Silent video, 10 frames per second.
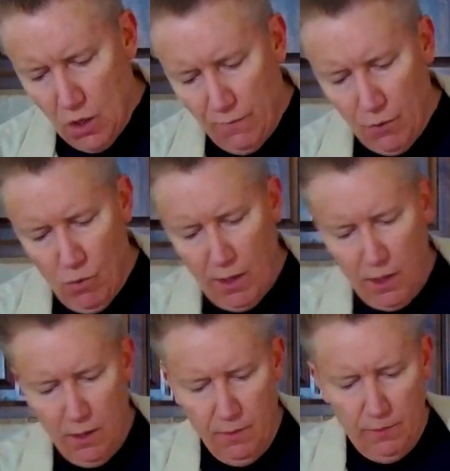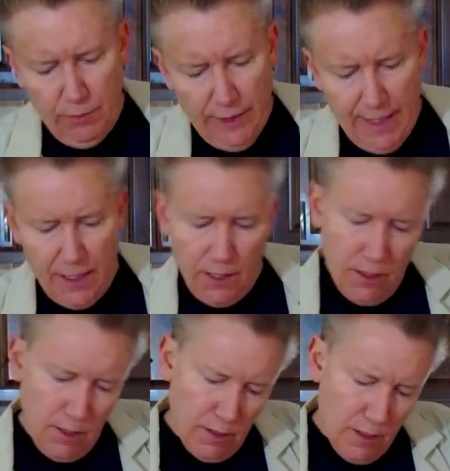if you want to plate it,
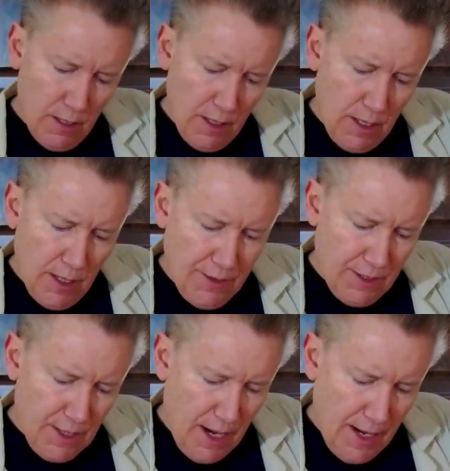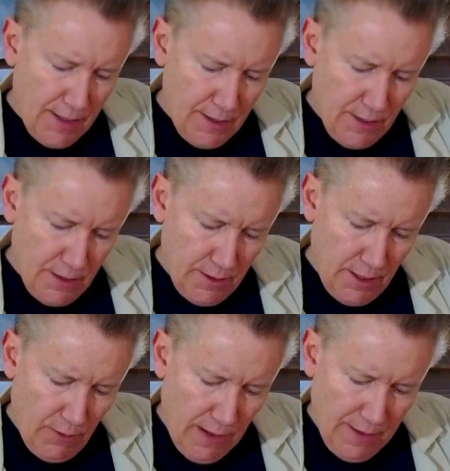hit the sides
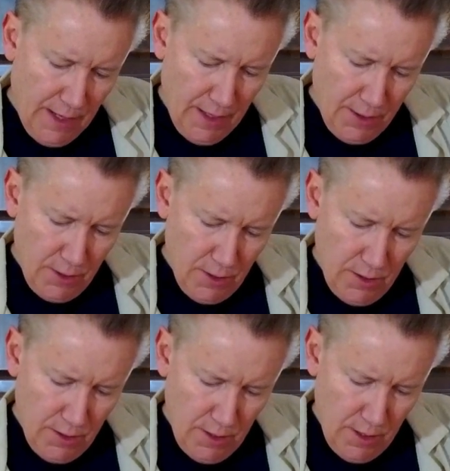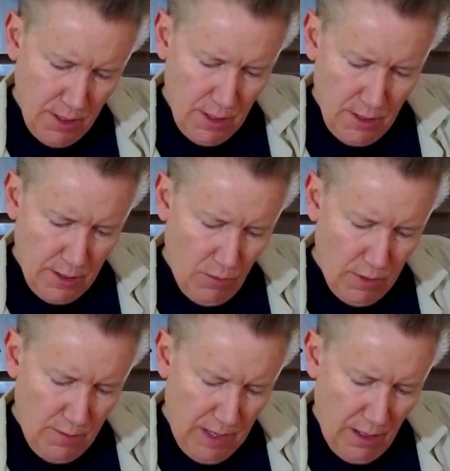around the edge. I want
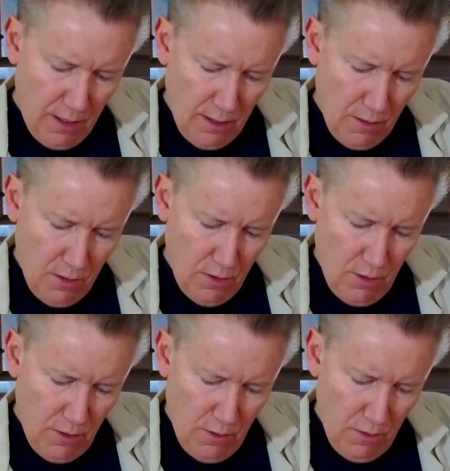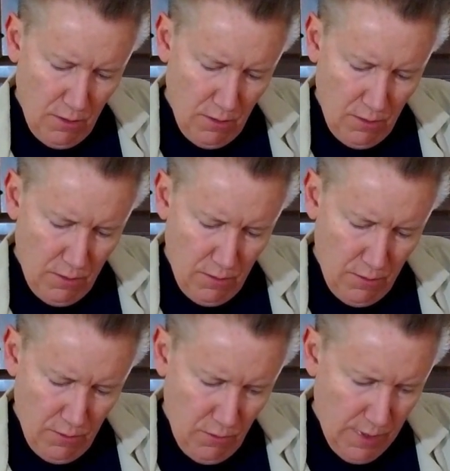it to be
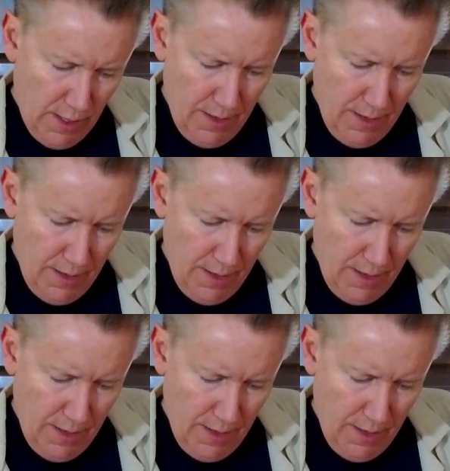all the way.